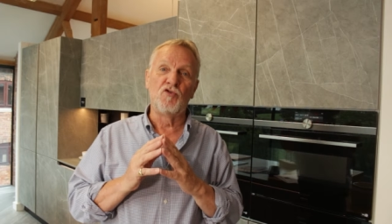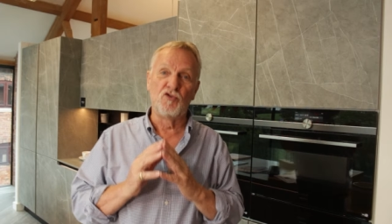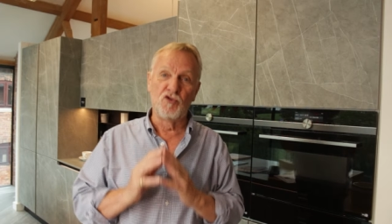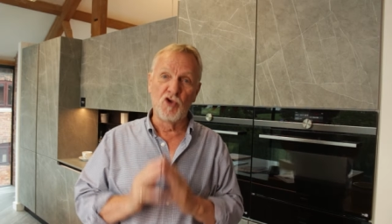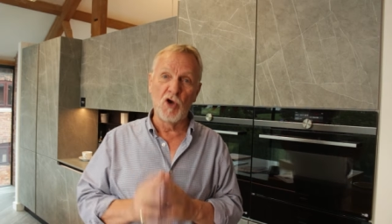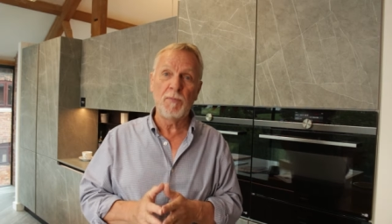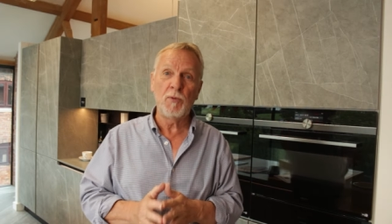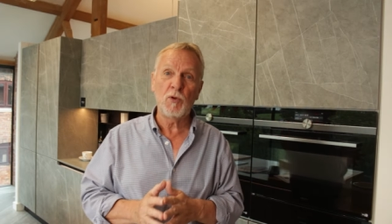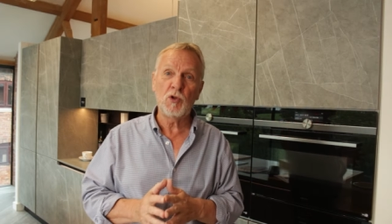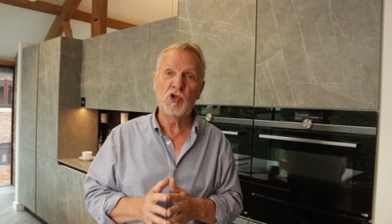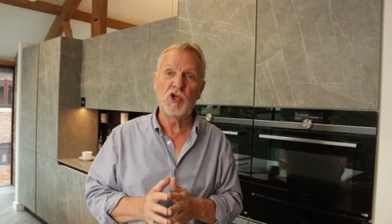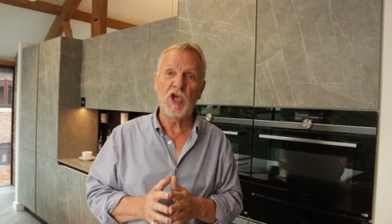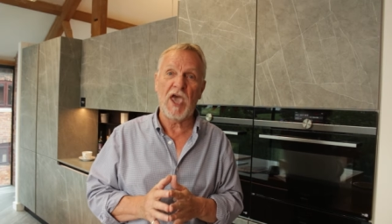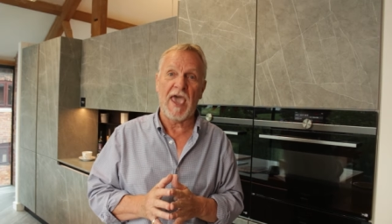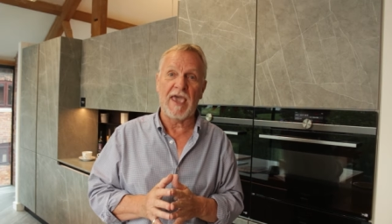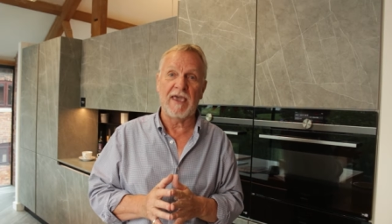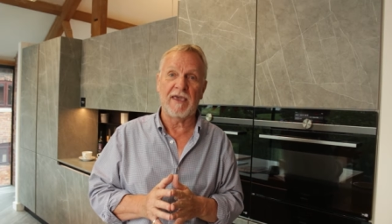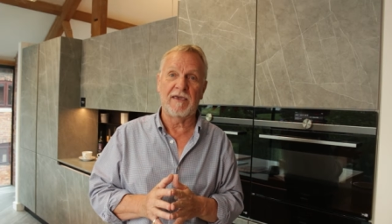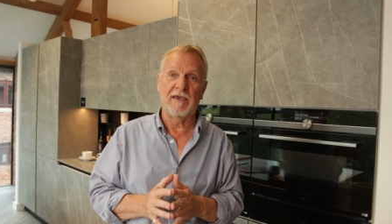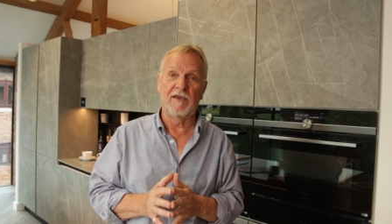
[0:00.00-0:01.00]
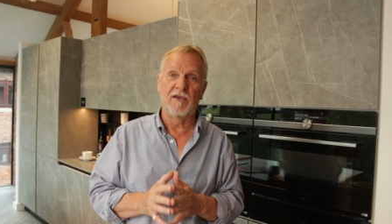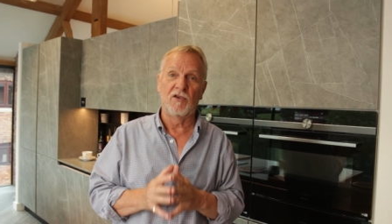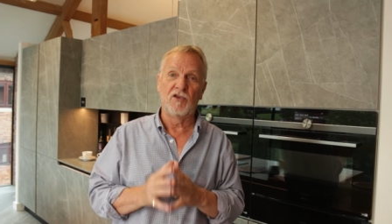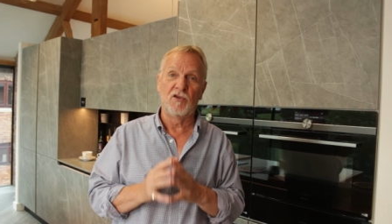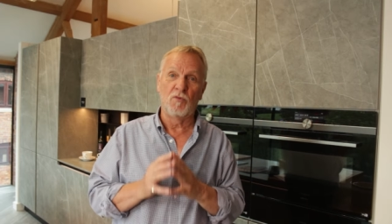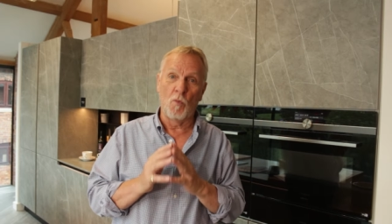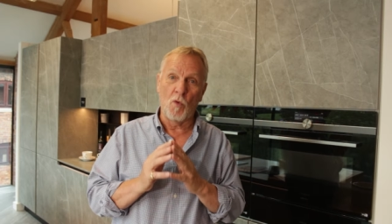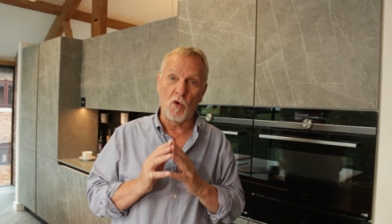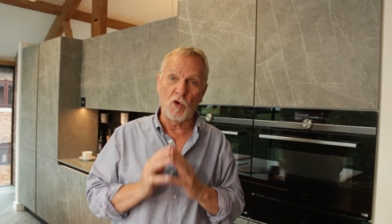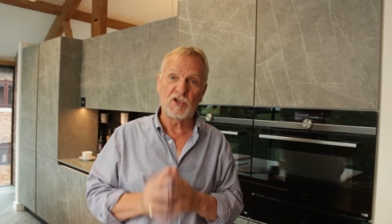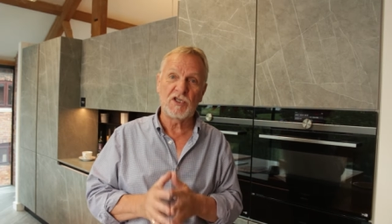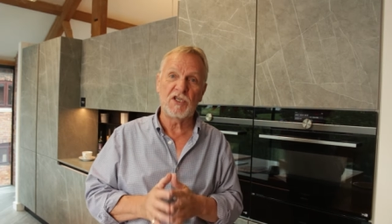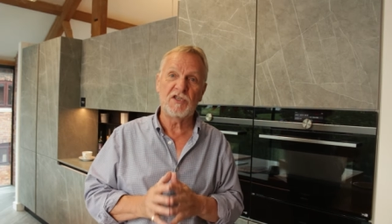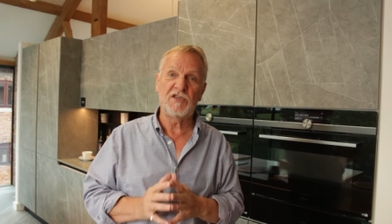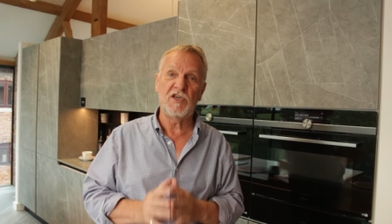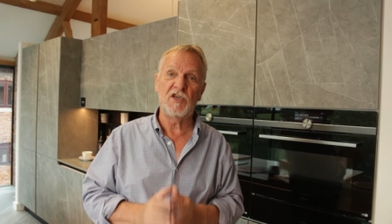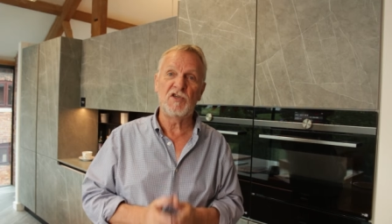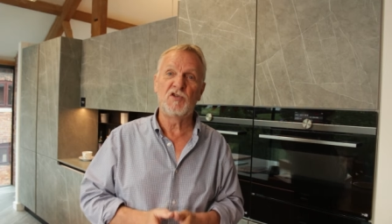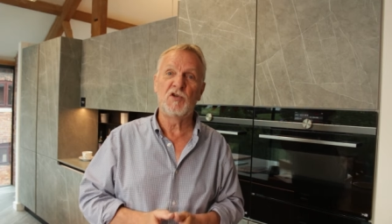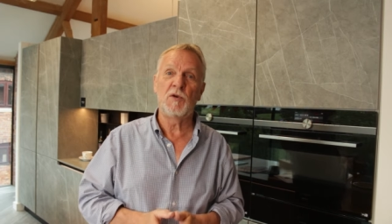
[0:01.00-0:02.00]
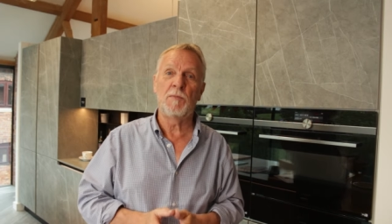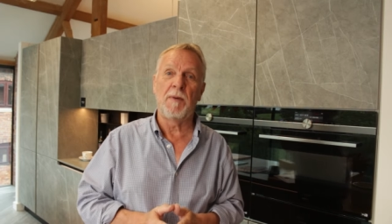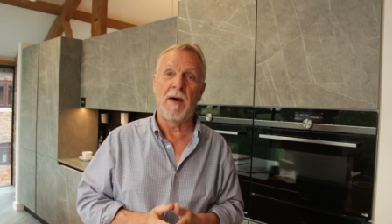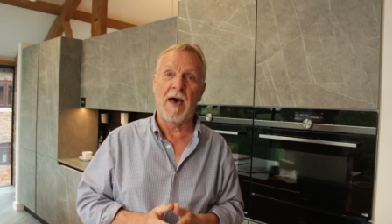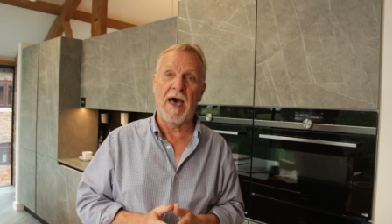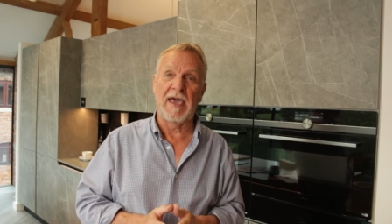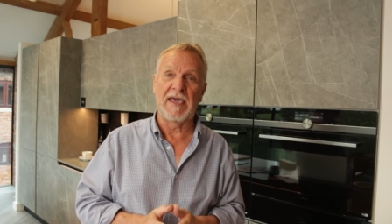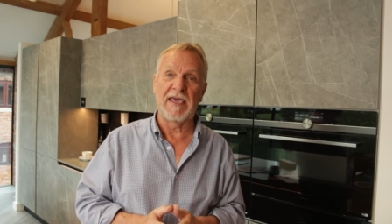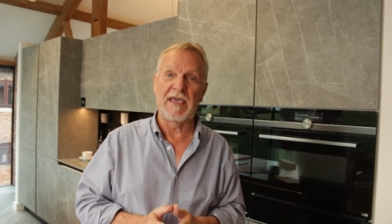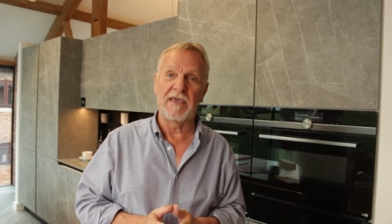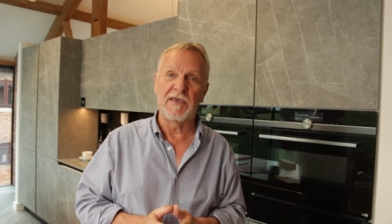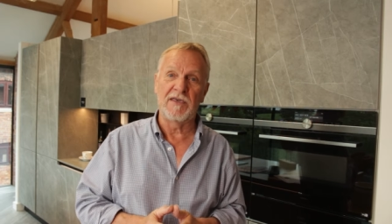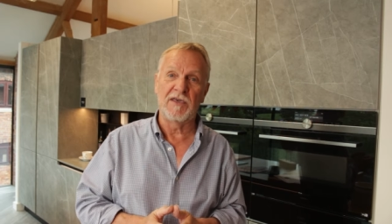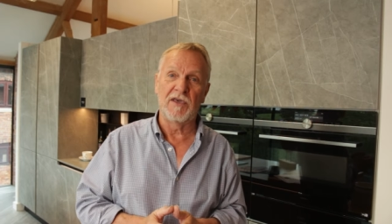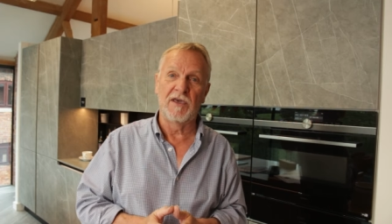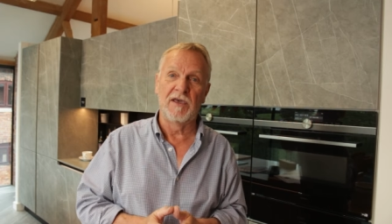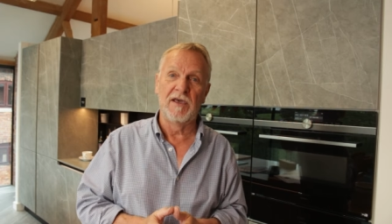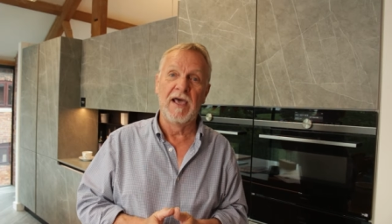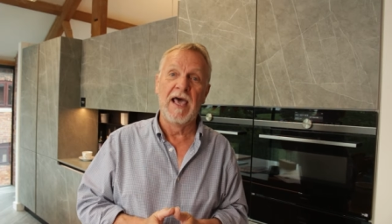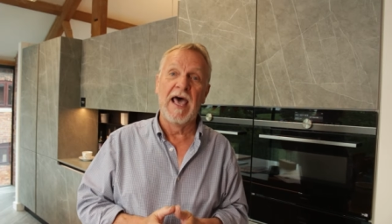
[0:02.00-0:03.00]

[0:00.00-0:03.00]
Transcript: double check what it is you're buying